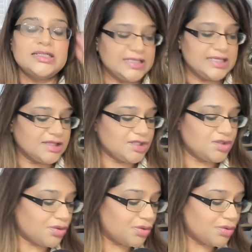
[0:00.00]
The
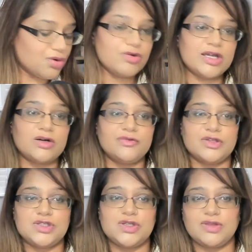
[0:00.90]
euphoria of the
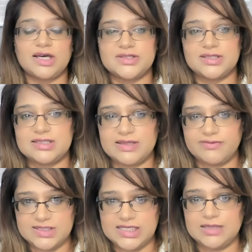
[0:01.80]

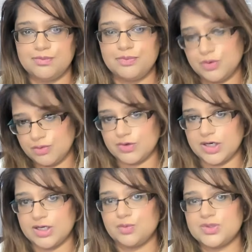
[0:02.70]
2017 bull run
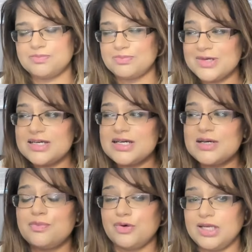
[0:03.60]
was
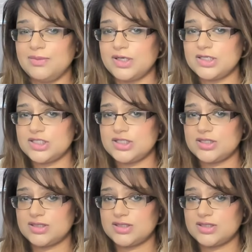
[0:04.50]
pretty much,